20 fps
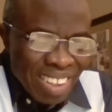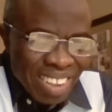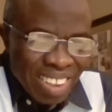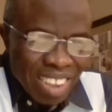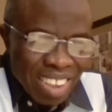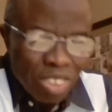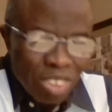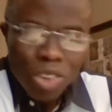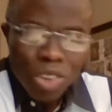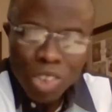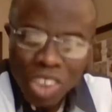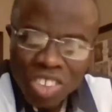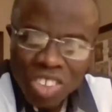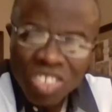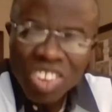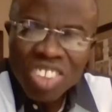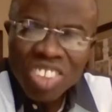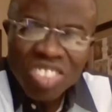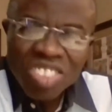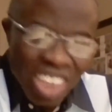The
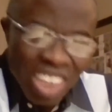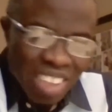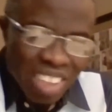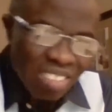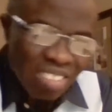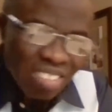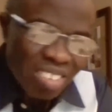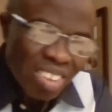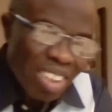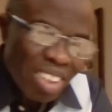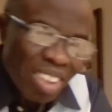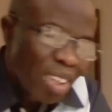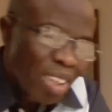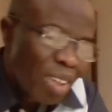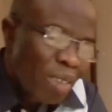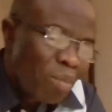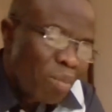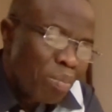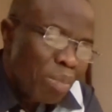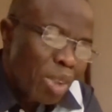shortest distance
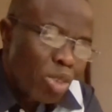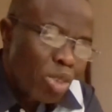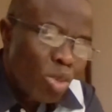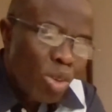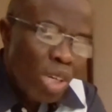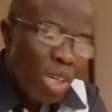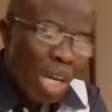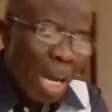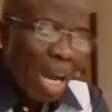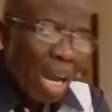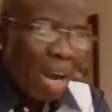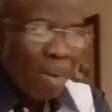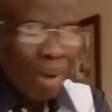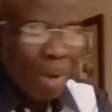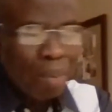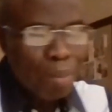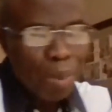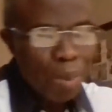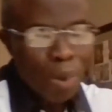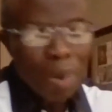between
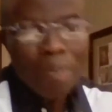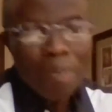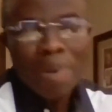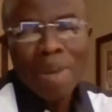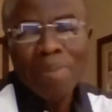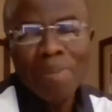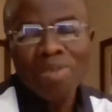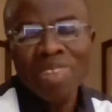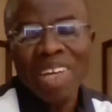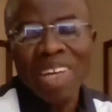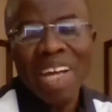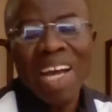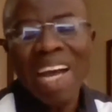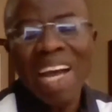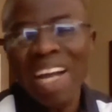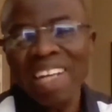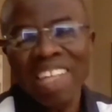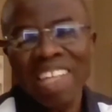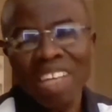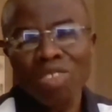our problems
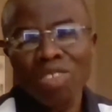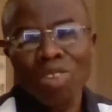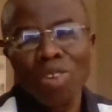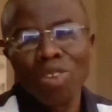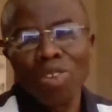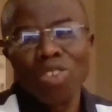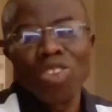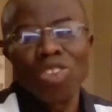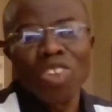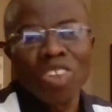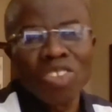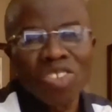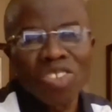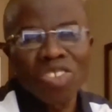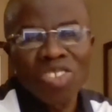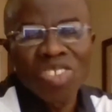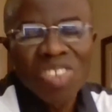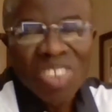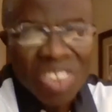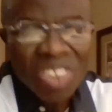and their
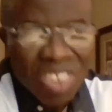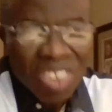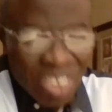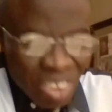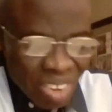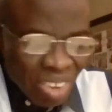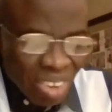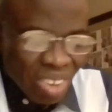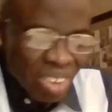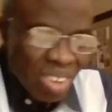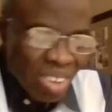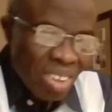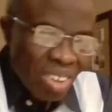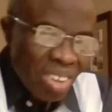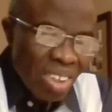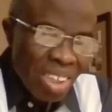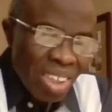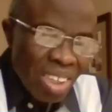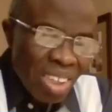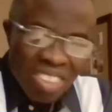solutions
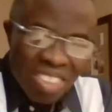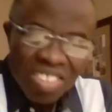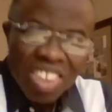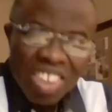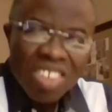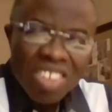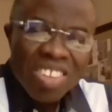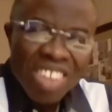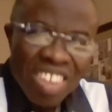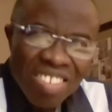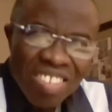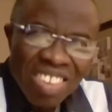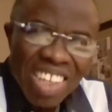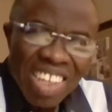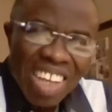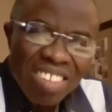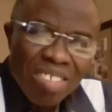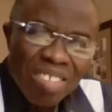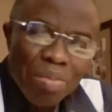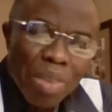is the
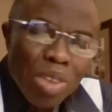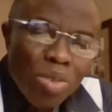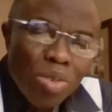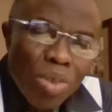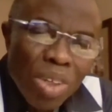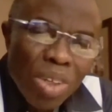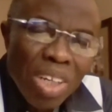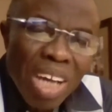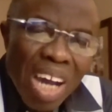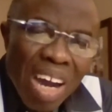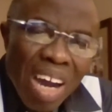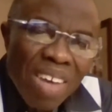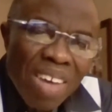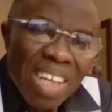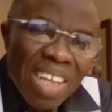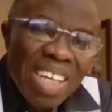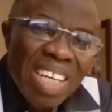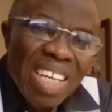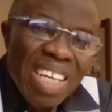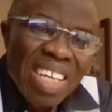distance between
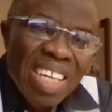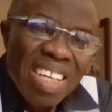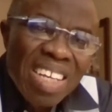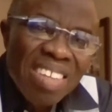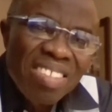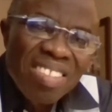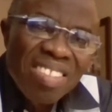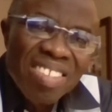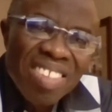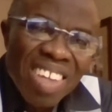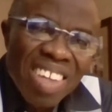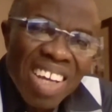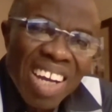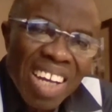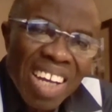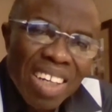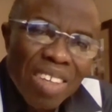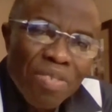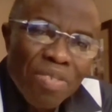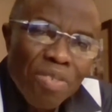our knees
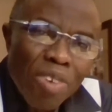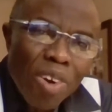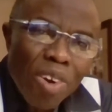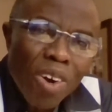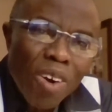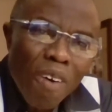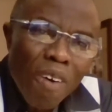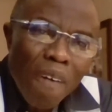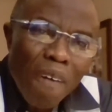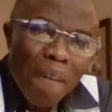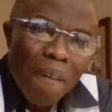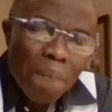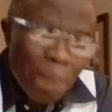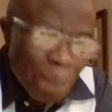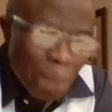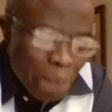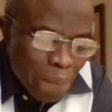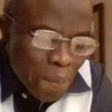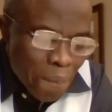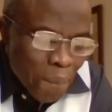and the floor.
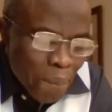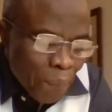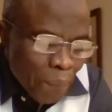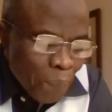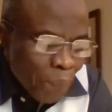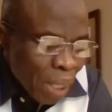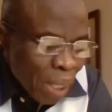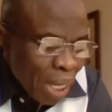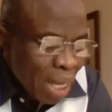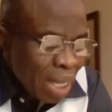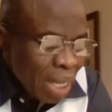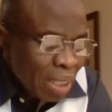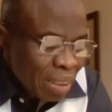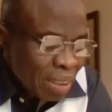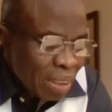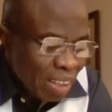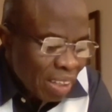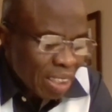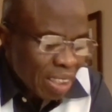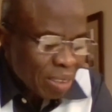
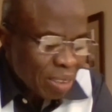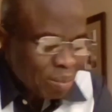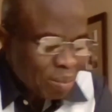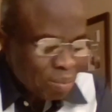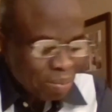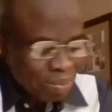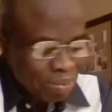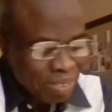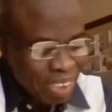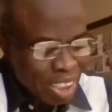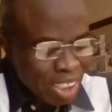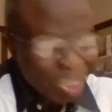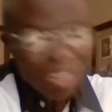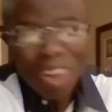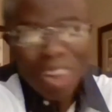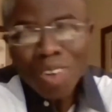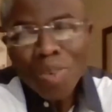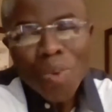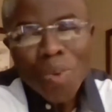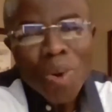Three, the
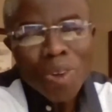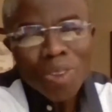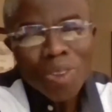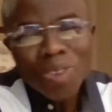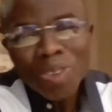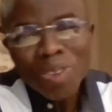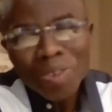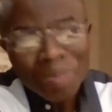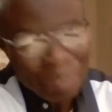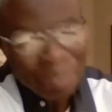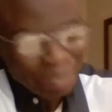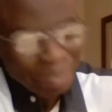third quote,